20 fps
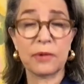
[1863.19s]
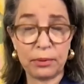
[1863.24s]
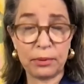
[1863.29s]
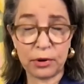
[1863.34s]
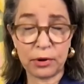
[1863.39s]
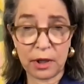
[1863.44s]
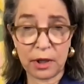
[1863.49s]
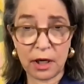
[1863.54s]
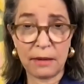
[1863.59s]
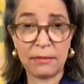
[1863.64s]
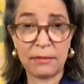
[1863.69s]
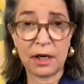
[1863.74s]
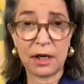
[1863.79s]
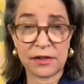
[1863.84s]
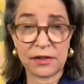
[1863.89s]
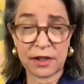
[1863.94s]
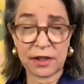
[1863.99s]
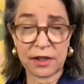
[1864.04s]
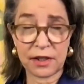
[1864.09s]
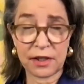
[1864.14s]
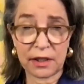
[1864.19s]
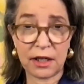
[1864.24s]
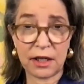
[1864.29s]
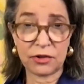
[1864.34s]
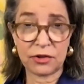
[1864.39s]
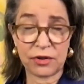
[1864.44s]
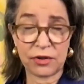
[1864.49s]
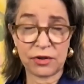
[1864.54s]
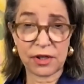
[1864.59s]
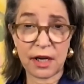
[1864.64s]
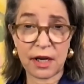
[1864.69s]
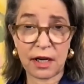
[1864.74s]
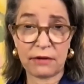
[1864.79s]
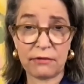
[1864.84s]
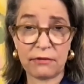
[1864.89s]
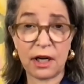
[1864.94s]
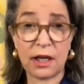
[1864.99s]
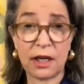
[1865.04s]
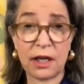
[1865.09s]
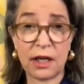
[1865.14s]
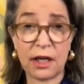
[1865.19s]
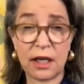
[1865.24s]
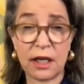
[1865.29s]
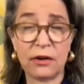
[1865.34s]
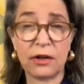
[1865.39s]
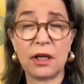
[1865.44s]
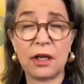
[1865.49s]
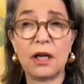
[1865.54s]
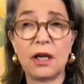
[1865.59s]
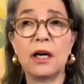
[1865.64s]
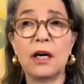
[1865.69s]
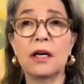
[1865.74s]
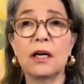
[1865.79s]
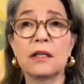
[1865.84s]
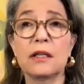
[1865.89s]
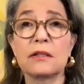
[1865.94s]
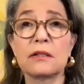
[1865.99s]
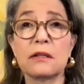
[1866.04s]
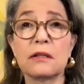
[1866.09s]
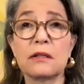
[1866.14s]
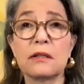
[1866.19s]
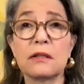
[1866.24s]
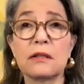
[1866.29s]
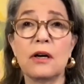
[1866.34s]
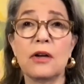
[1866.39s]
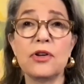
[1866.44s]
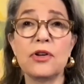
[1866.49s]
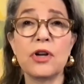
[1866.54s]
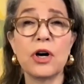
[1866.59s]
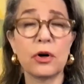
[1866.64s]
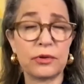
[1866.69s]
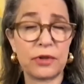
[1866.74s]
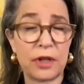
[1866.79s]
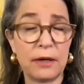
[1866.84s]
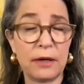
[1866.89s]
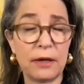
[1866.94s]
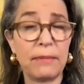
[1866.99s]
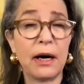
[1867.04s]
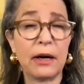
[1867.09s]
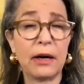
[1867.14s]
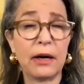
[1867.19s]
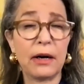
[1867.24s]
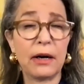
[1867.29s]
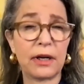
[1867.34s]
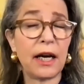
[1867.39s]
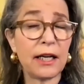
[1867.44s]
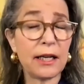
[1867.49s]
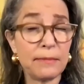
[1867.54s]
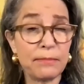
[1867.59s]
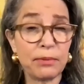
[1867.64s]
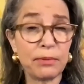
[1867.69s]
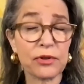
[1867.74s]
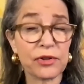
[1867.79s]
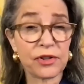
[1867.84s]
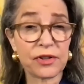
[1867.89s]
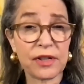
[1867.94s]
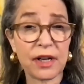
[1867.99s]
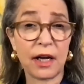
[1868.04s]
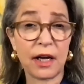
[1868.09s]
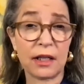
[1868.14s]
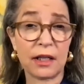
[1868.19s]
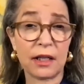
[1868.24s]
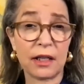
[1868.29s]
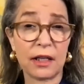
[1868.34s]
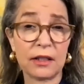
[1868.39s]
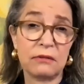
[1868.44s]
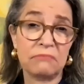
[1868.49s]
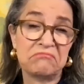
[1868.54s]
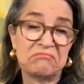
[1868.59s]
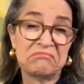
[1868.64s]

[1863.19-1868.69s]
going to put on my psychiatrist hat right now and note that about 80%